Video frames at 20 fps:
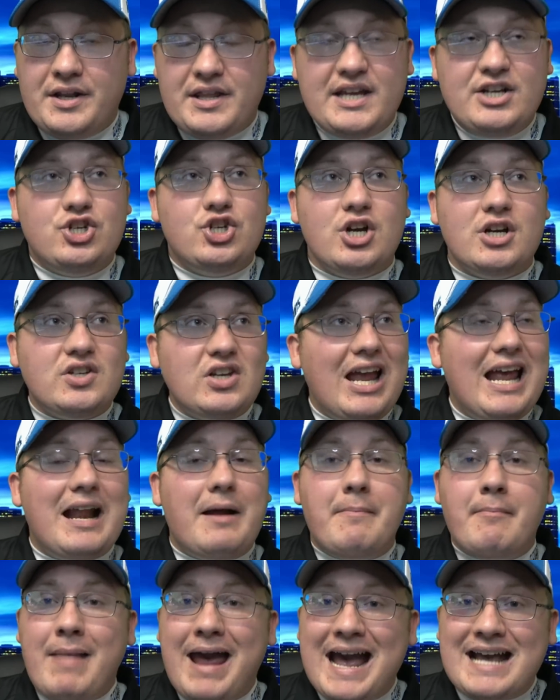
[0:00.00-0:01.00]
They just had a
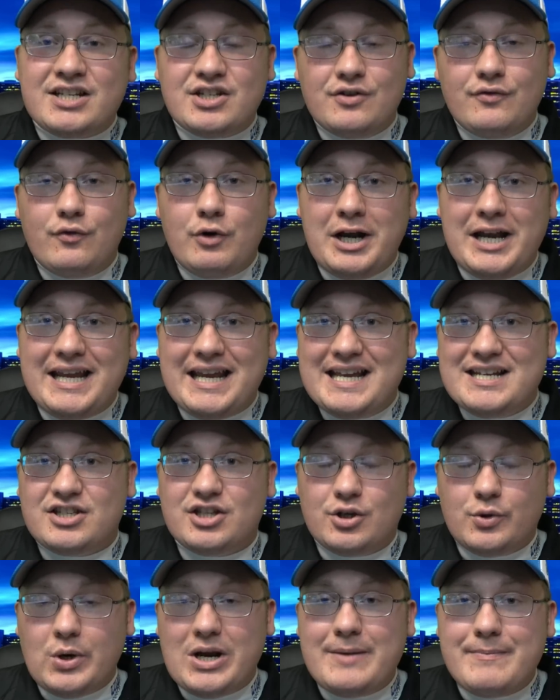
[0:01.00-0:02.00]
massive win against the
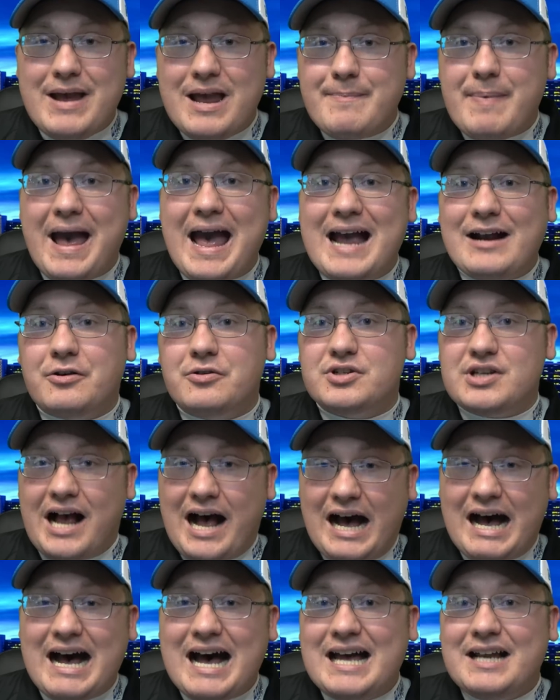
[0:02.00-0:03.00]
Green Bay Packers
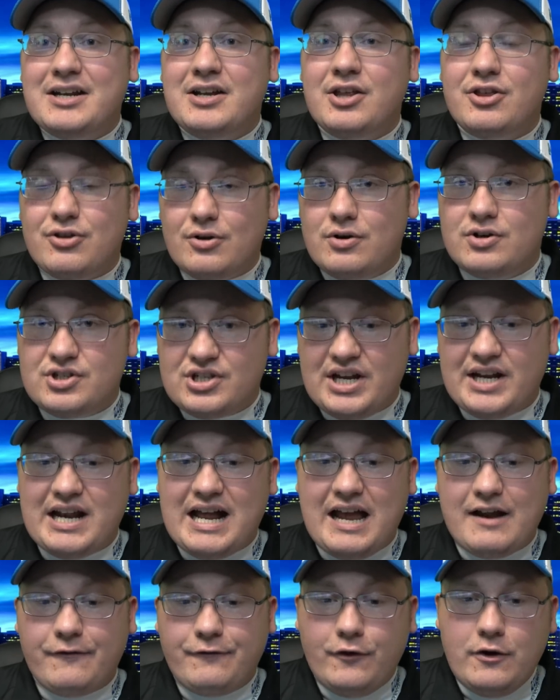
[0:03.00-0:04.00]
on Thursday
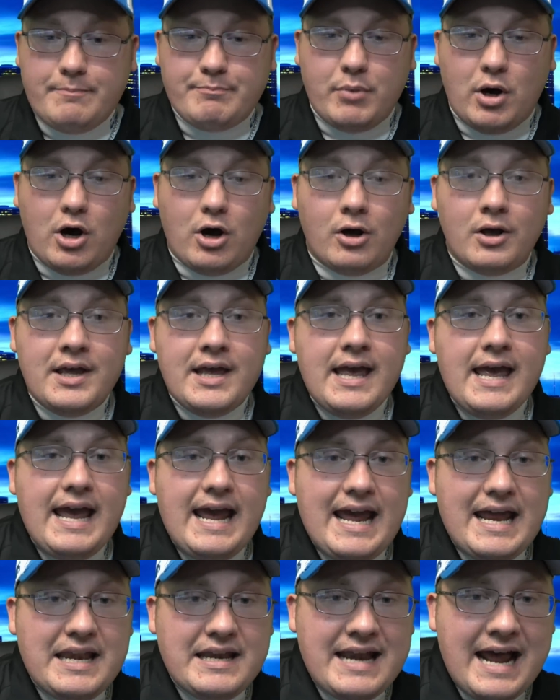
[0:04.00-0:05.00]
Night Football,
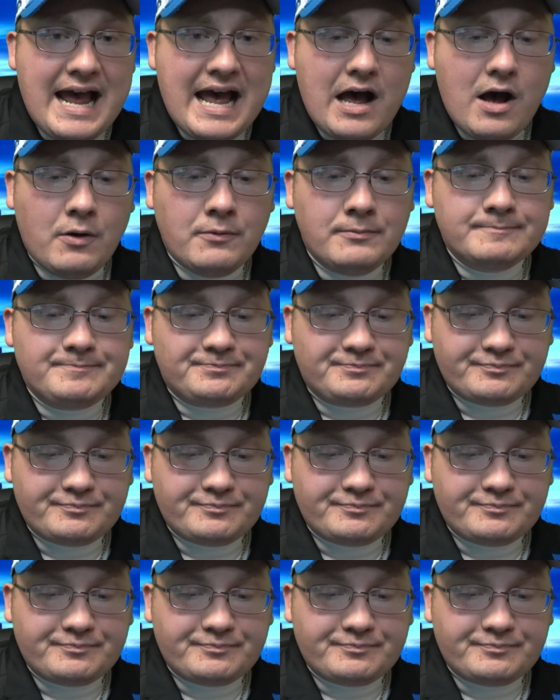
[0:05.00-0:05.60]
and now